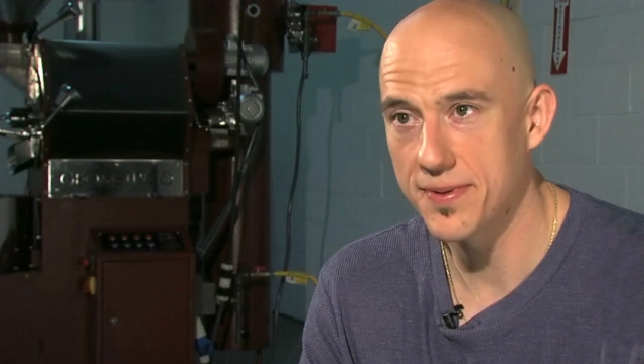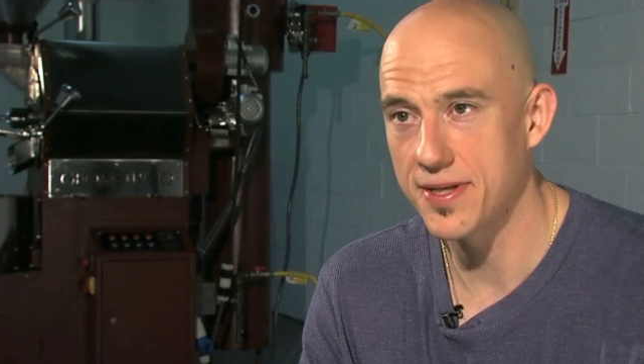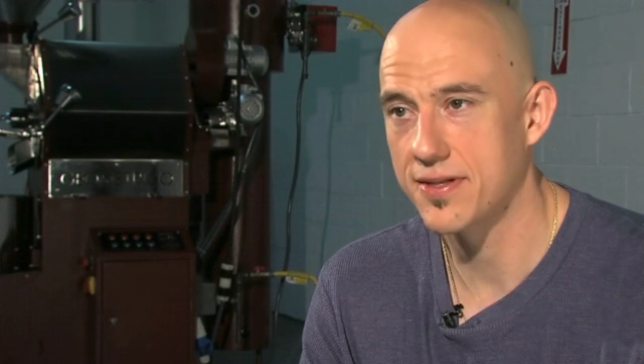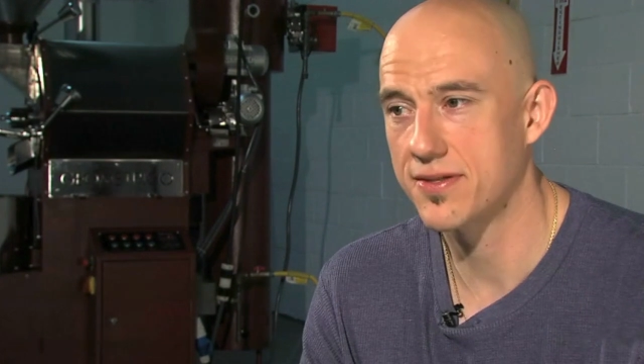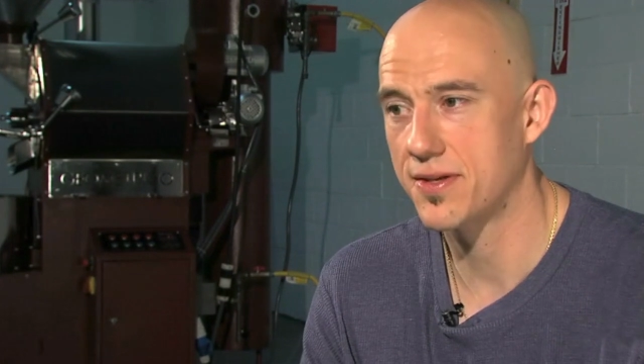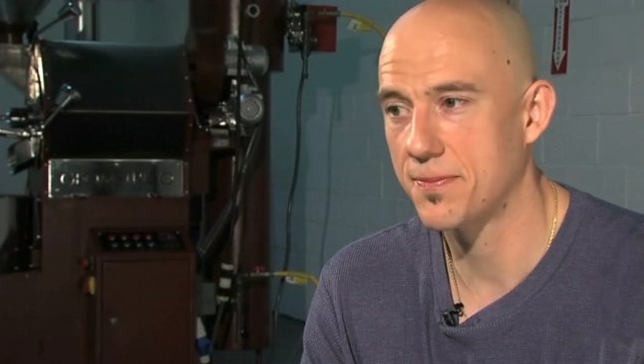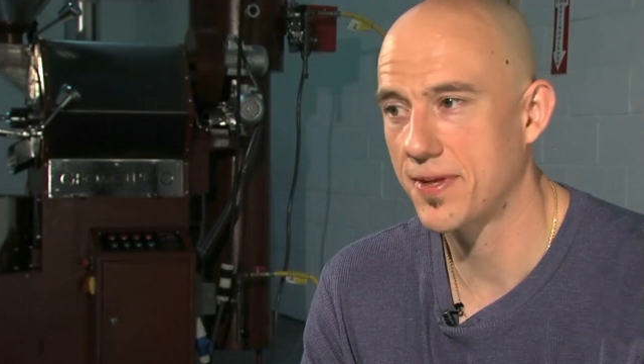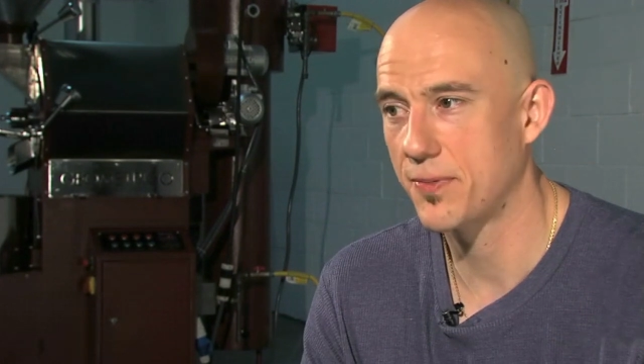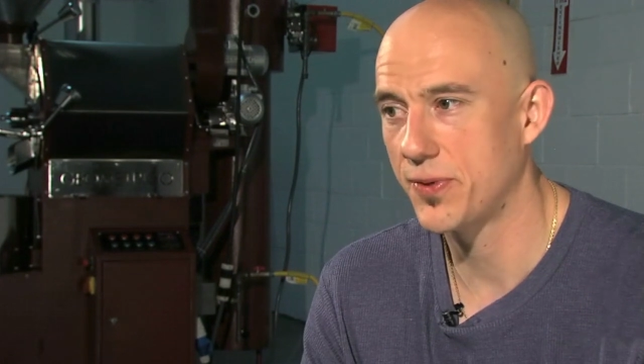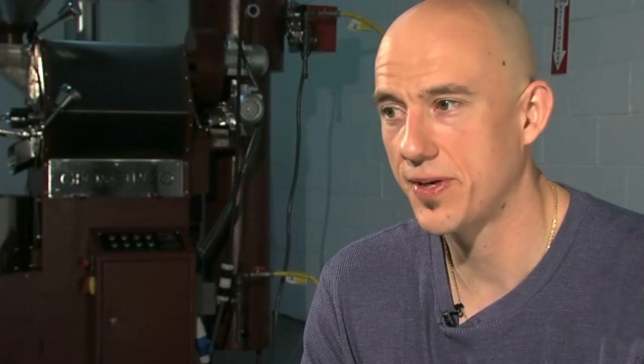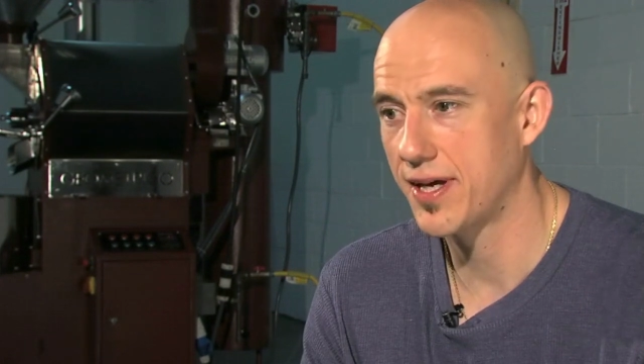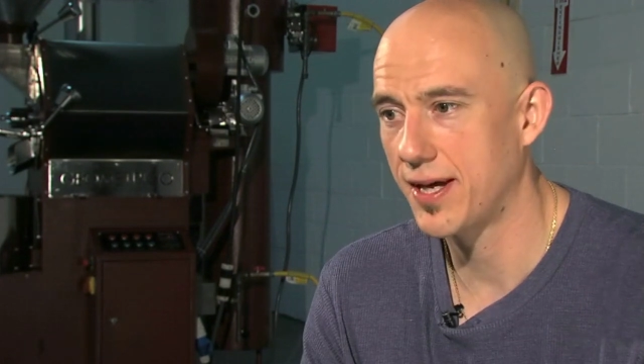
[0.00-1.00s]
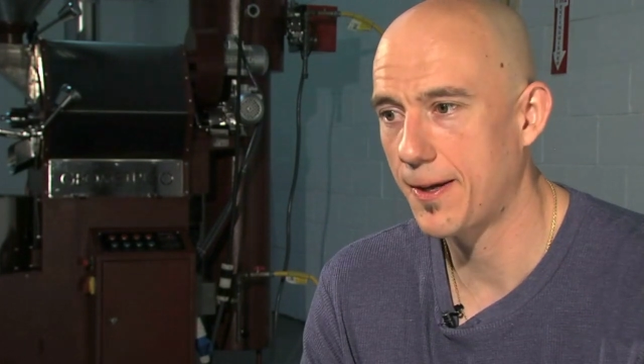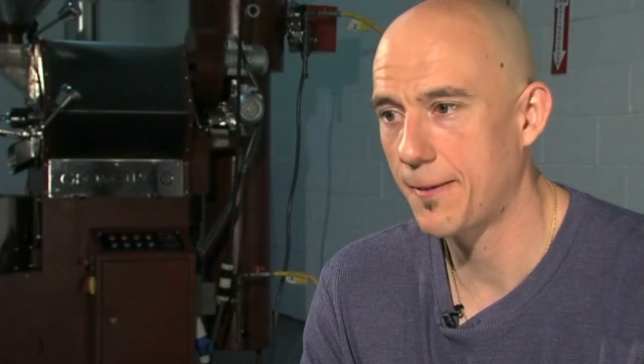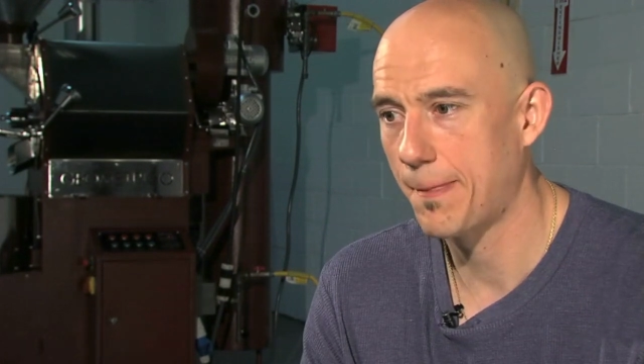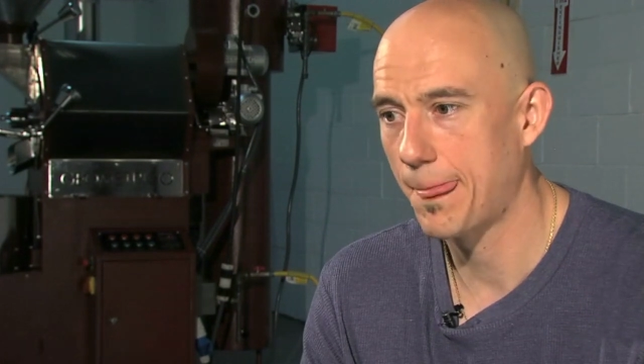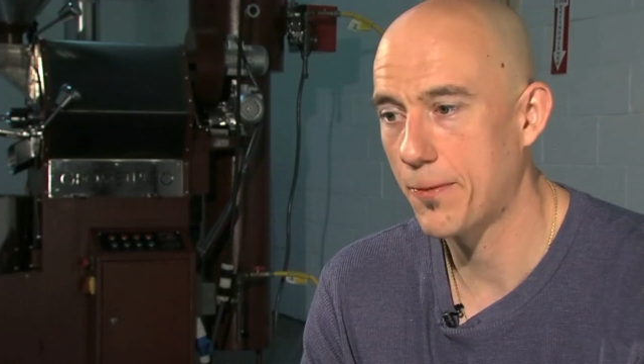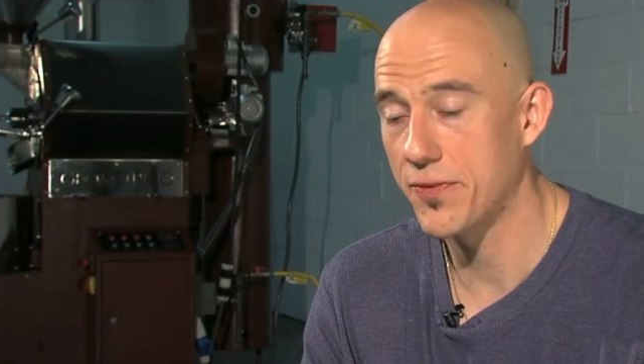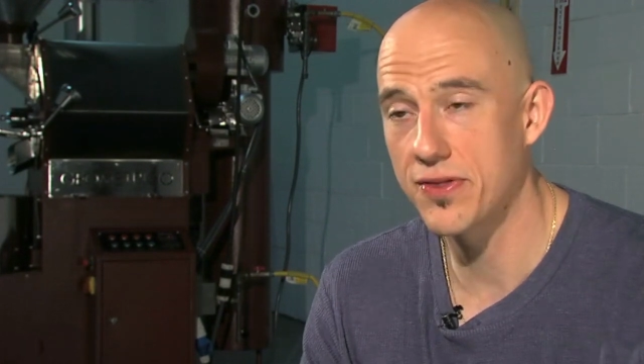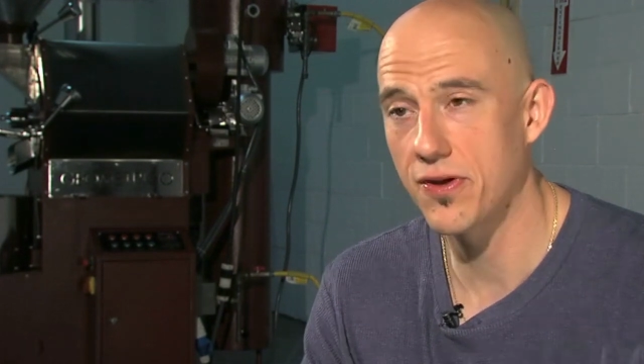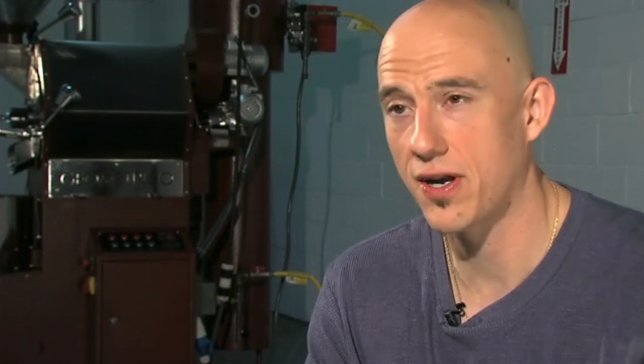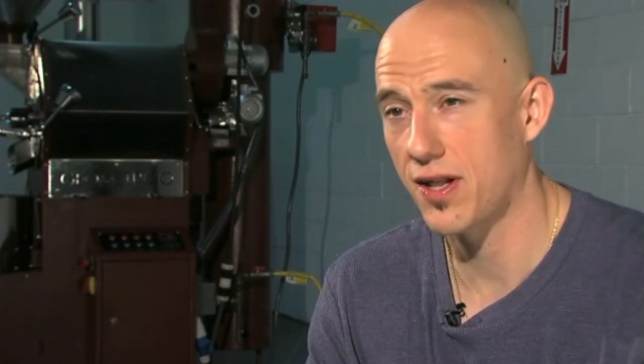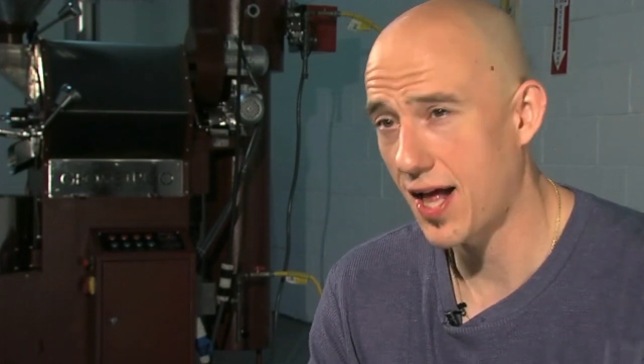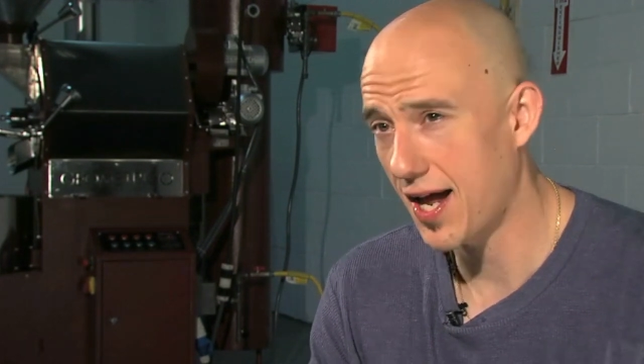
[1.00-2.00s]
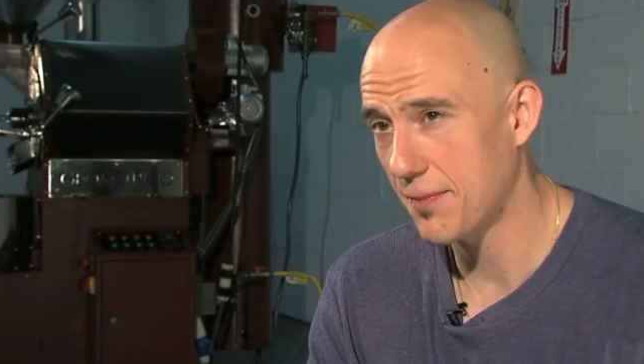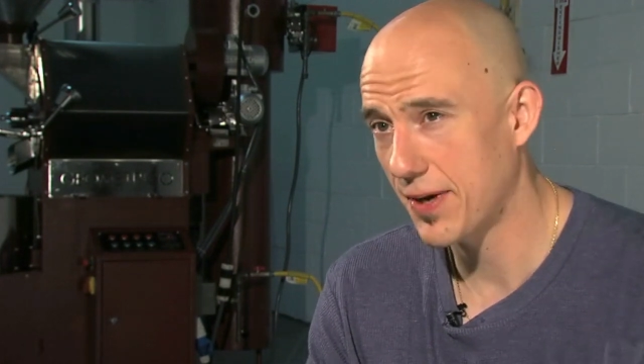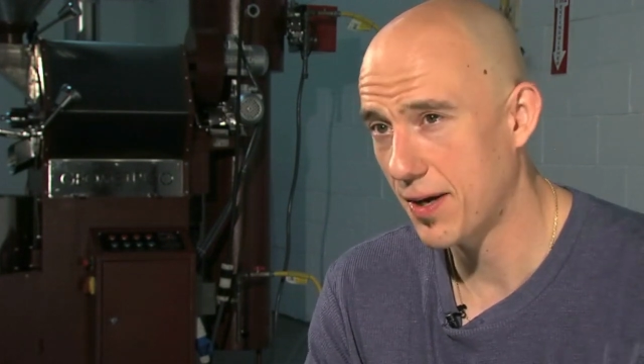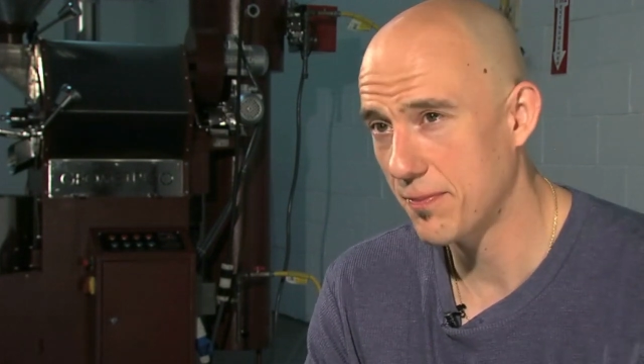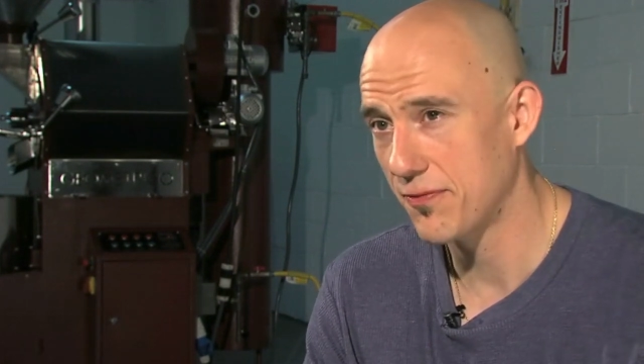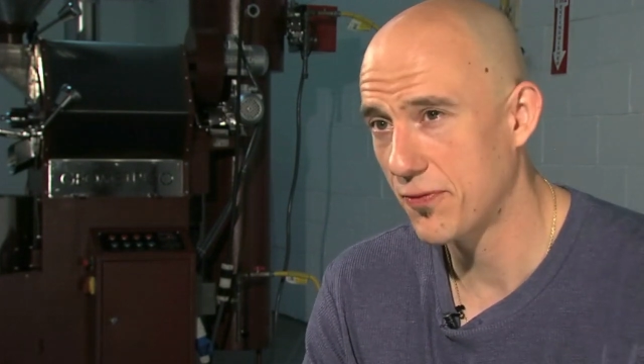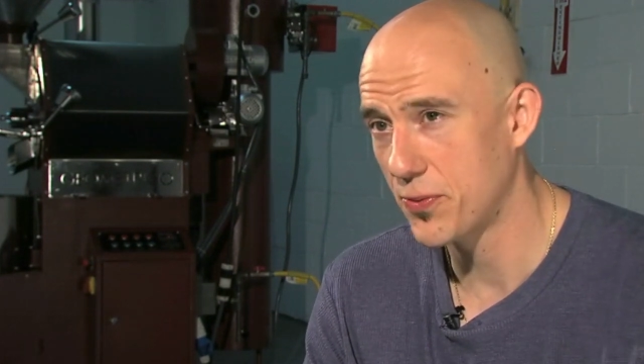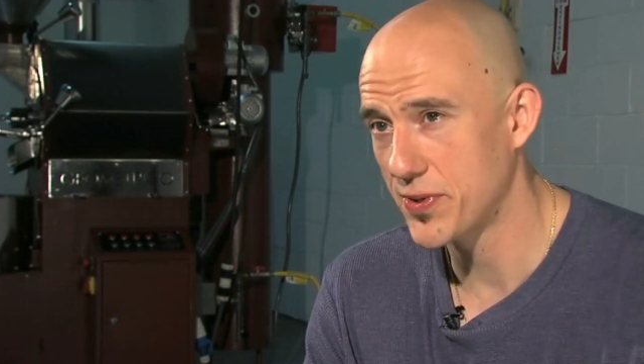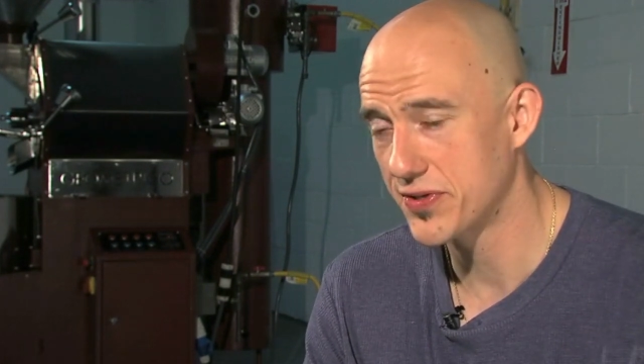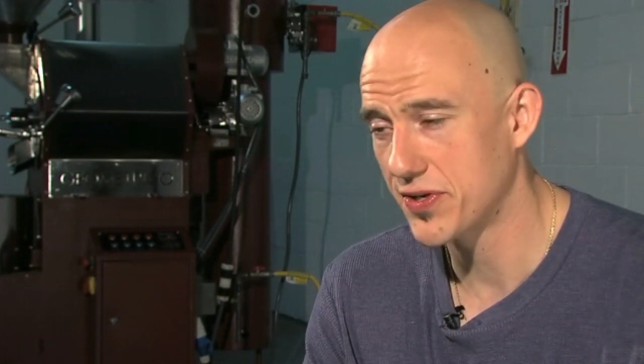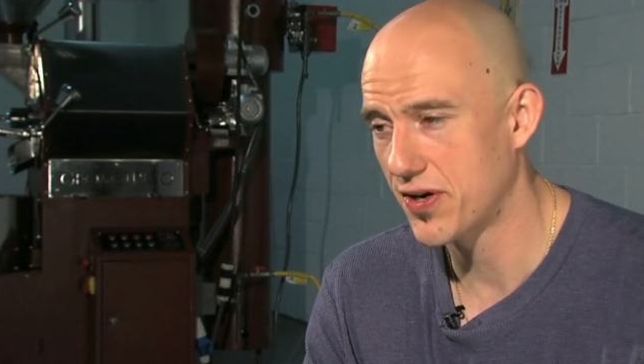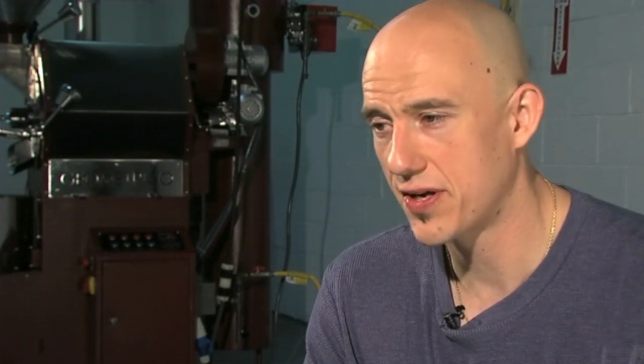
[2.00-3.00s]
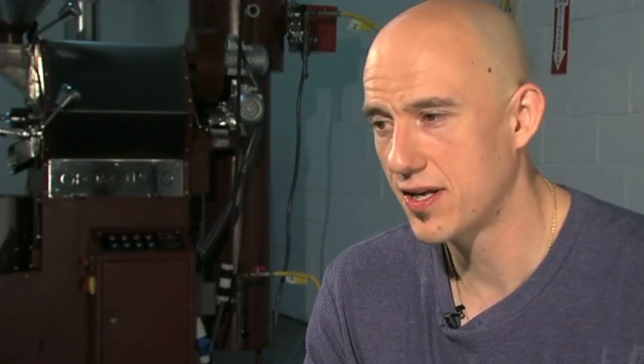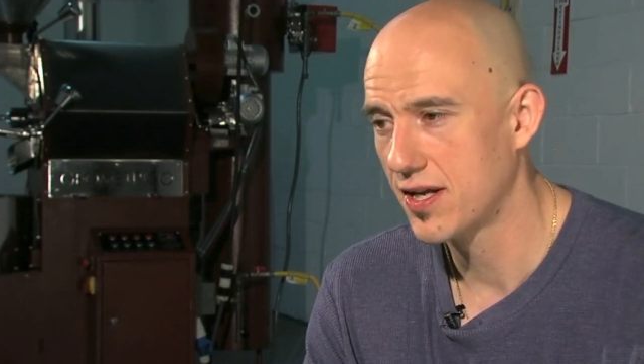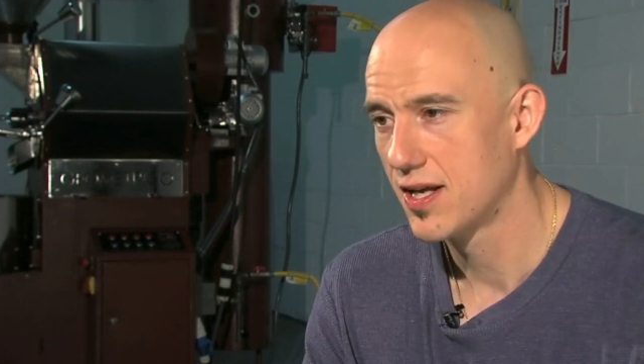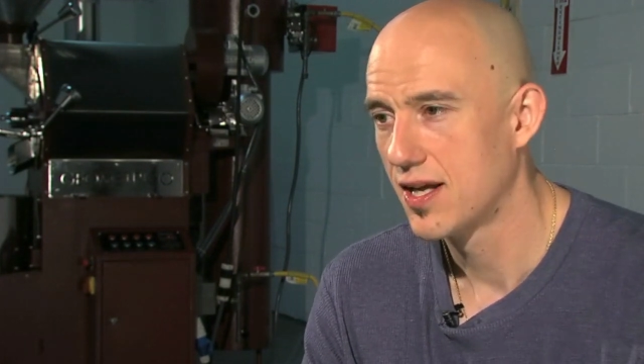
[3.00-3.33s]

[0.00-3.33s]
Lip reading: It's something we thought a lot about before we started,